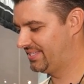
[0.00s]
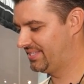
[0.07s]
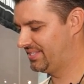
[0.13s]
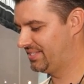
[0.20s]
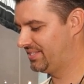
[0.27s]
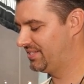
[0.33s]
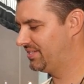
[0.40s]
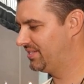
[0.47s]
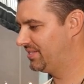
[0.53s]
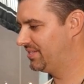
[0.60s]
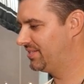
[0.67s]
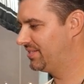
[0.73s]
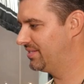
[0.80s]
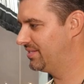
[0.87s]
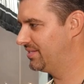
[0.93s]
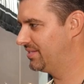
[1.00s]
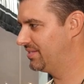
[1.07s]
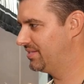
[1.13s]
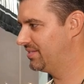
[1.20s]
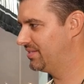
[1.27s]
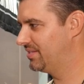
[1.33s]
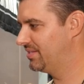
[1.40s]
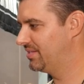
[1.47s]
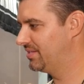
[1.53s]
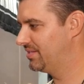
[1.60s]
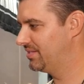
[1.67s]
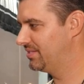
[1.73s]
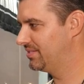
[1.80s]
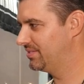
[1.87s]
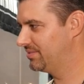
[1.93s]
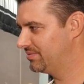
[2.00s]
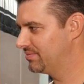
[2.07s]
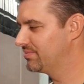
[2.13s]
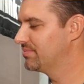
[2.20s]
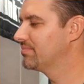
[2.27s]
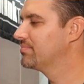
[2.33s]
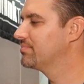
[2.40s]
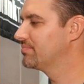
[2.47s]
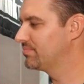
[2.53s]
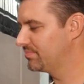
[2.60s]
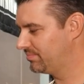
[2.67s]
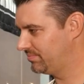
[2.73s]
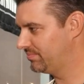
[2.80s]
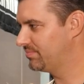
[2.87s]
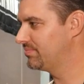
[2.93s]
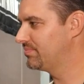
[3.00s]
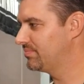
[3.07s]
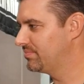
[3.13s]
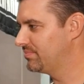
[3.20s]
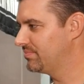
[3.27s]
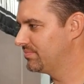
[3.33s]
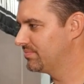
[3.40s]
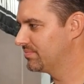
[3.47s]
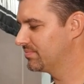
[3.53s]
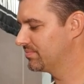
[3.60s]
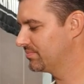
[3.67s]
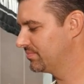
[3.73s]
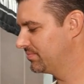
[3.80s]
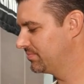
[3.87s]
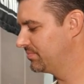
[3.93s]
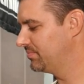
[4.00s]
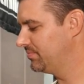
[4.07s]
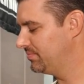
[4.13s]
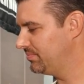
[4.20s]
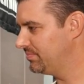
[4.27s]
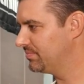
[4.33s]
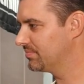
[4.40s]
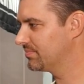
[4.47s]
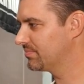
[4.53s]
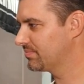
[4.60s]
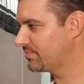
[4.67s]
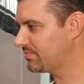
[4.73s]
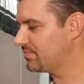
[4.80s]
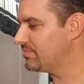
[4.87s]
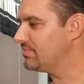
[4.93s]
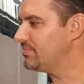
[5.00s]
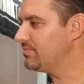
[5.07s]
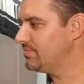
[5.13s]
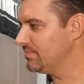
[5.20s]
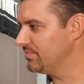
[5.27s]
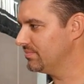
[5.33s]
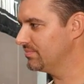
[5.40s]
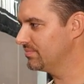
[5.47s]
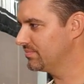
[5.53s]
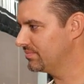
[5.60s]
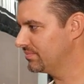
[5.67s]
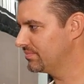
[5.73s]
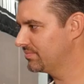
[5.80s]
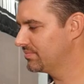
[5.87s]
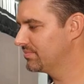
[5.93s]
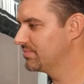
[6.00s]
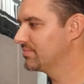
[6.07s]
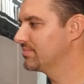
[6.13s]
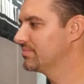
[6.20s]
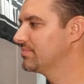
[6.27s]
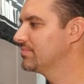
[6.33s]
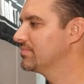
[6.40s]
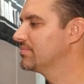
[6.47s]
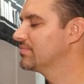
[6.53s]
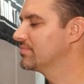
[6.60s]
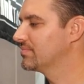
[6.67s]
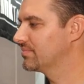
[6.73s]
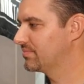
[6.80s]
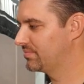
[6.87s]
No words are spoken by the person on screen.